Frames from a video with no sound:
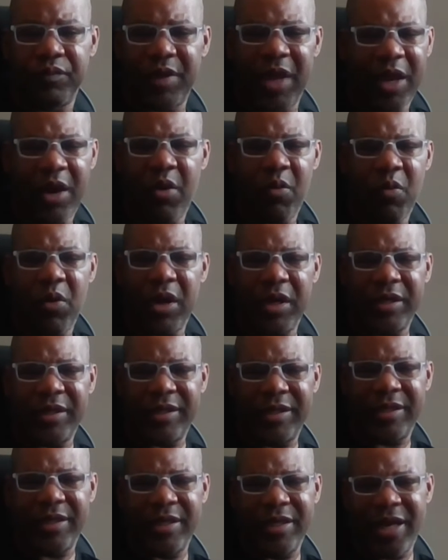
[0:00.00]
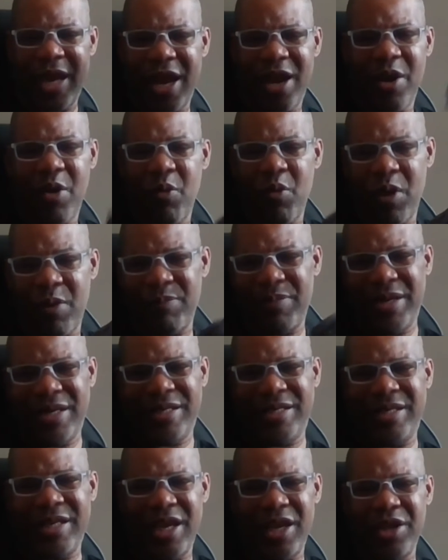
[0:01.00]
They don't want they don't want me
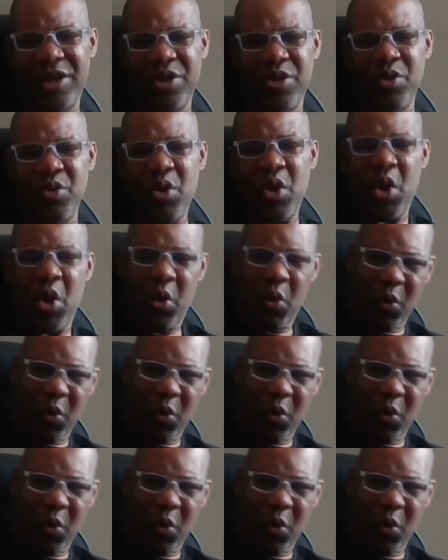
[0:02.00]
to tell you